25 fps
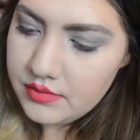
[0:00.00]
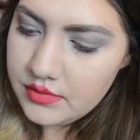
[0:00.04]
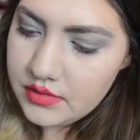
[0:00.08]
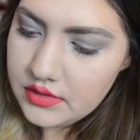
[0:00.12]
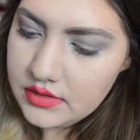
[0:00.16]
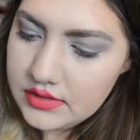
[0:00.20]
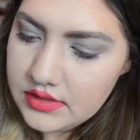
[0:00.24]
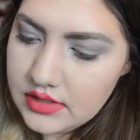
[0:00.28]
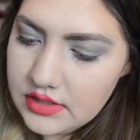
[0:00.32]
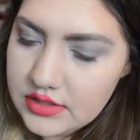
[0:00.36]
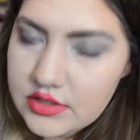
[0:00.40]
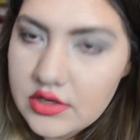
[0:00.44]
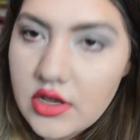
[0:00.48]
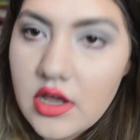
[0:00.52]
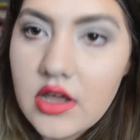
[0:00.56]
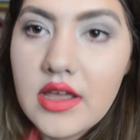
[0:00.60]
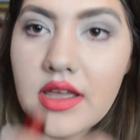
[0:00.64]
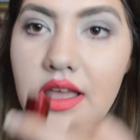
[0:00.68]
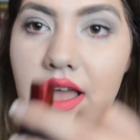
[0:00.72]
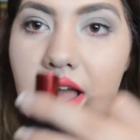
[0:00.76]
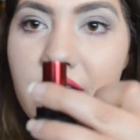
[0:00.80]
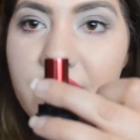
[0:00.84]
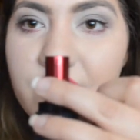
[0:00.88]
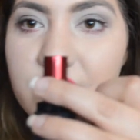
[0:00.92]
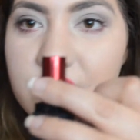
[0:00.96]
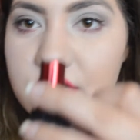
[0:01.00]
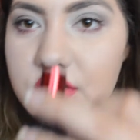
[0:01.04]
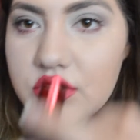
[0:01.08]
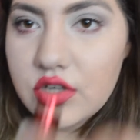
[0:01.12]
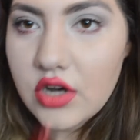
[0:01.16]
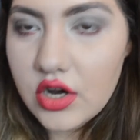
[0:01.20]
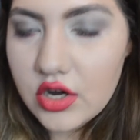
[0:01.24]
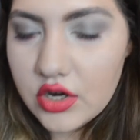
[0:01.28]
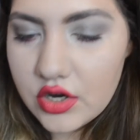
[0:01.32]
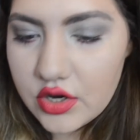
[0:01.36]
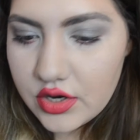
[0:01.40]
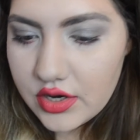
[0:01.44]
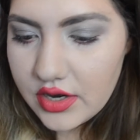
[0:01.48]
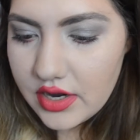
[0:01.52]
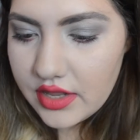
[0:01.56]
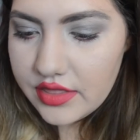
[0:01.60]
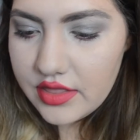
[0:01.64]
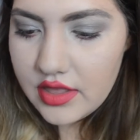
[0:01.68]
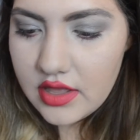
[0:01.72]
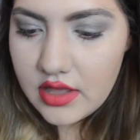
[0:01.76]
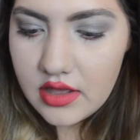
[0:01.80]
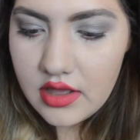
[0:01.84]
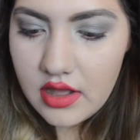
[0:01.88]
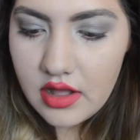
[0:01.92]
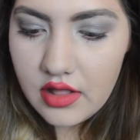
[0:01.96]
Let's see. So I have a darker, I
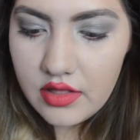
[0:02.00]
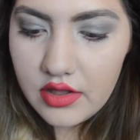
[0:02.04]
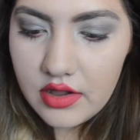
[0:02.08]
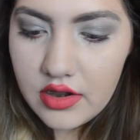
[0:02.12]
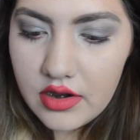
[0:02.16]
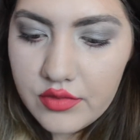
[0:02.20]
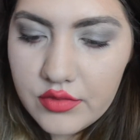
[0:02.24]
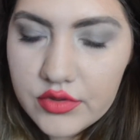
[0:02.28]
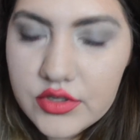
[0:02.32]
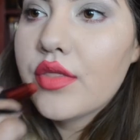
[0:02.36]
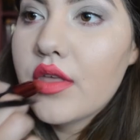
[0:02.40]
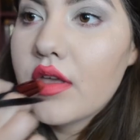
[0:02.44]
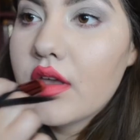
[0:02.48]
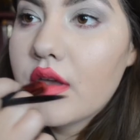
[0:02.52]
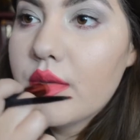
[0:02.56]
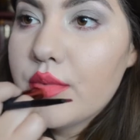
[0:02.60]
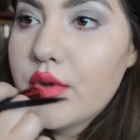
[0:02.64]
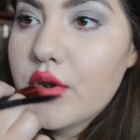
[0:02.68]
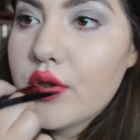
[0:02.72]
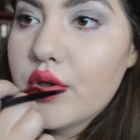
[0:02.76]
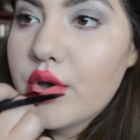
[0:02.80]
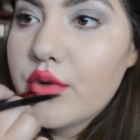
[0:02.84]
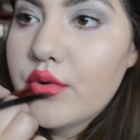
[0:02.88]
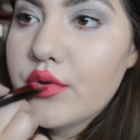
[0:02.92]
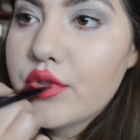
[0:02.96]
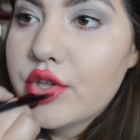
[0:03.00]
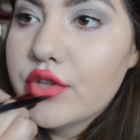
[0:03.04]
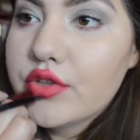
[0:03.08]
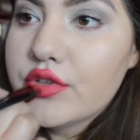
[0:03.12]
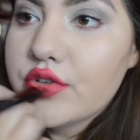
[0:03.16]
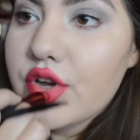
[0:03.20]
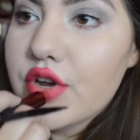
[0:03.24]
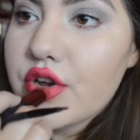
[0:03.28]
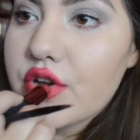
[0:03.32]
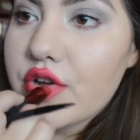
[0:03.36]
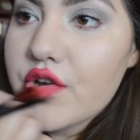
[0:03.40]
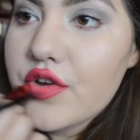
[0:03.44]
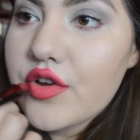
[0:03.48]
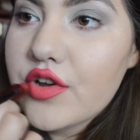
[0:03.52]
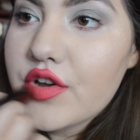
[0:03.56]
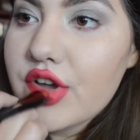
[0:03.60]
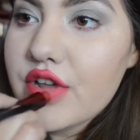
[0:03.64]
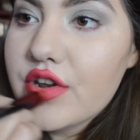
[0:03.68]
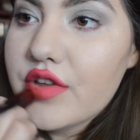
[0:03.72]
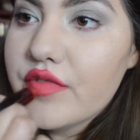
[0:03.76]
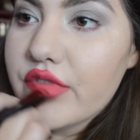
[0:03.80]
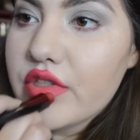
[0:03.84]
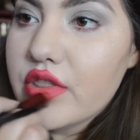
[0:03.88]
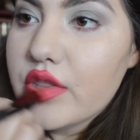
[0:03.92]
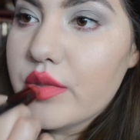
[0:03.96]
think, color. I think I'm going to go with a darker
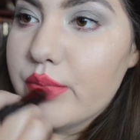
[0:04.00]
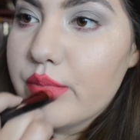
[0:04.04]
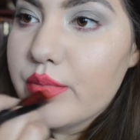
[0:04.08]
kind of in the